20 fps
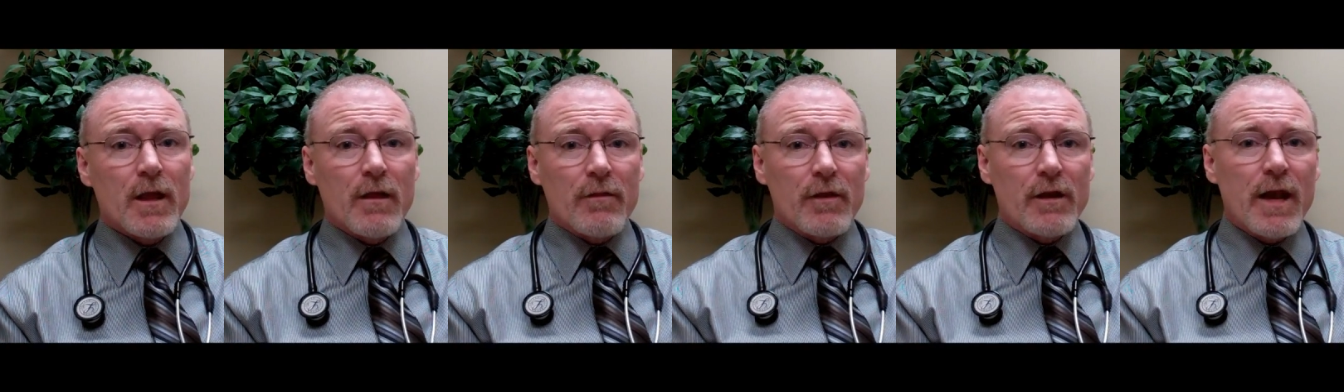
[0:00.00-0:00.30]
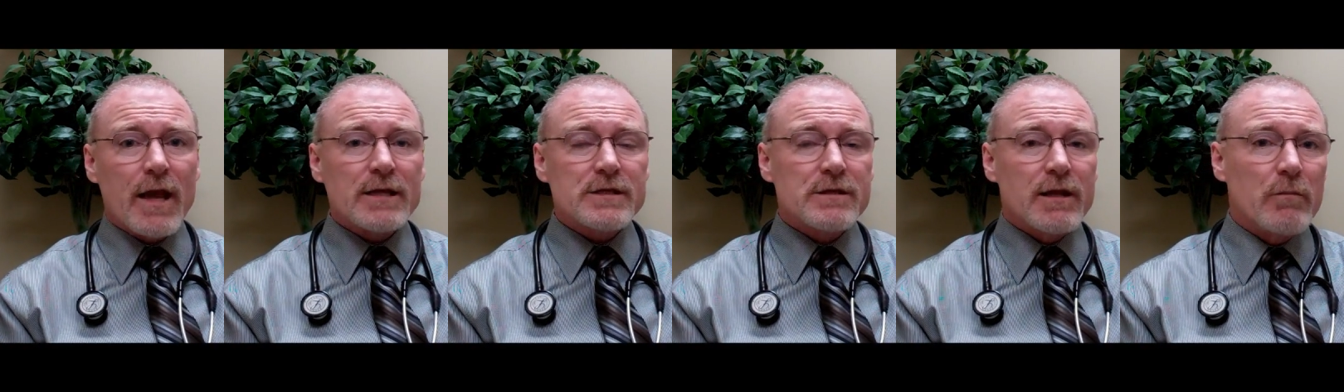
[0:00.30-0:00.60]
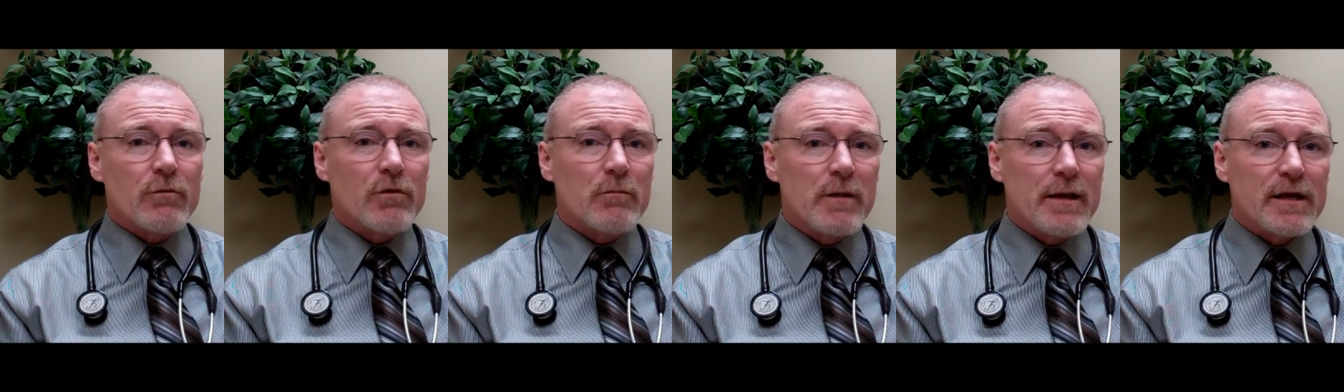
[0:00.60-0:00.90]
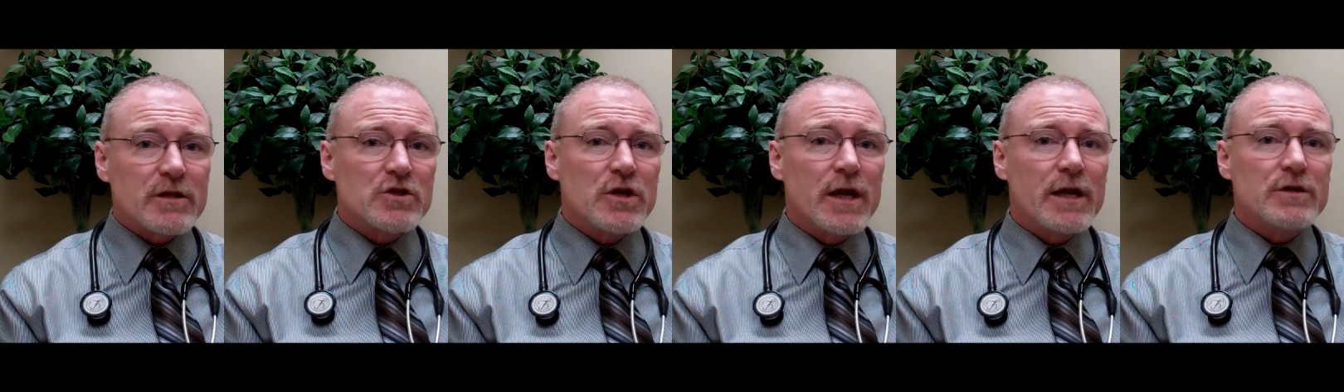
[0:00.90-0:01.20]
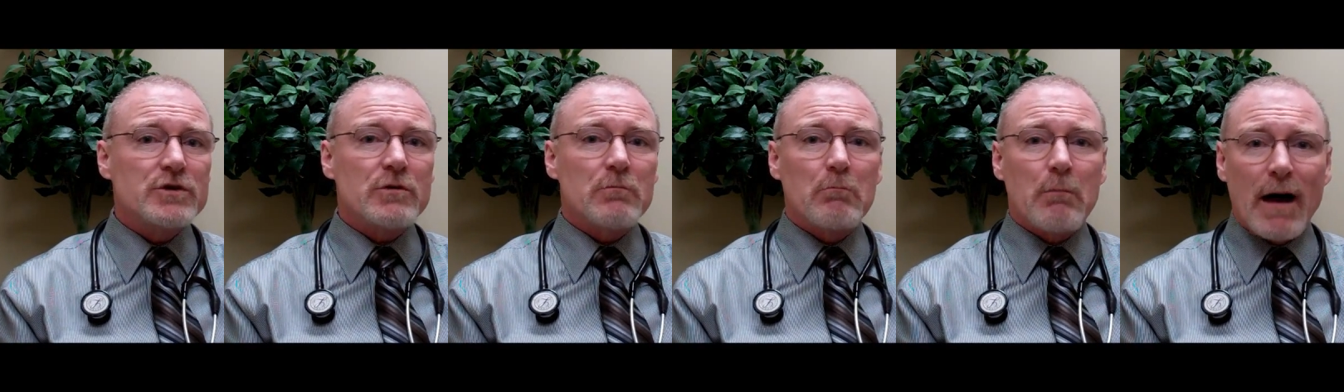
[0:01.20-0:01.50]
The next thing would be a
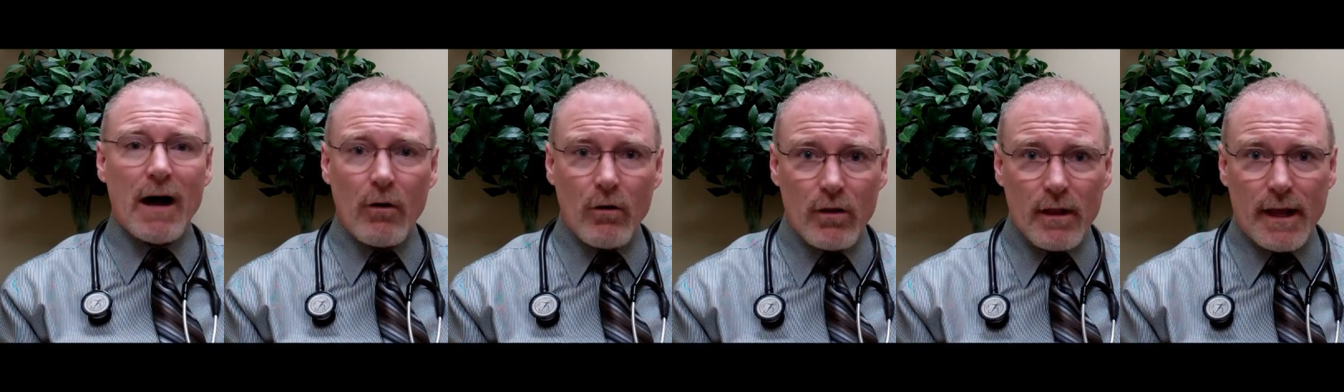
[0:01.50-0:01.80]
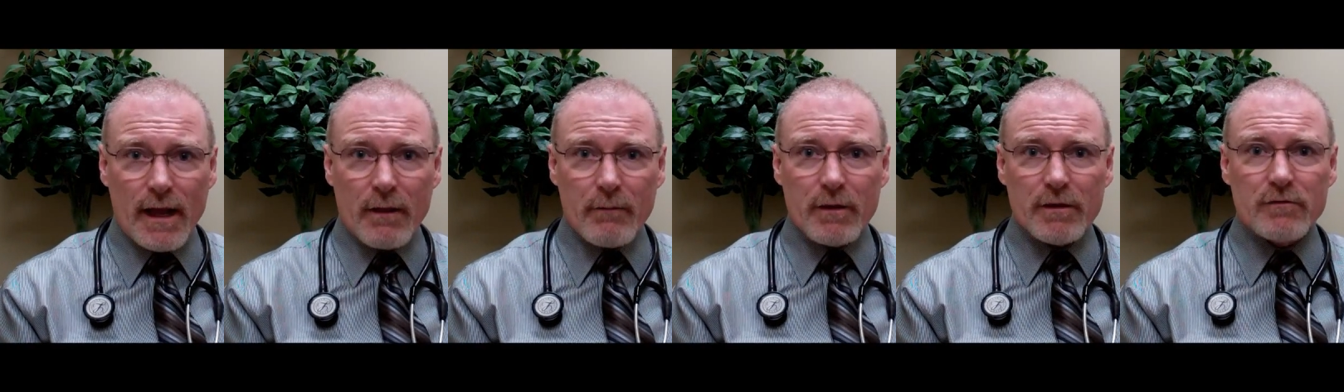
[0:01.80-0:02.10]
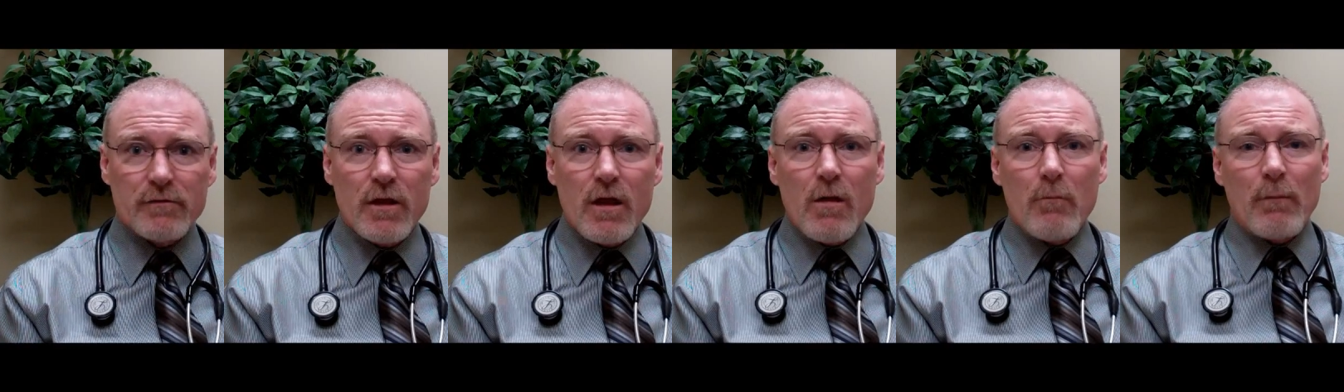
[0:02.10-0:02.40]
change in bowel habits.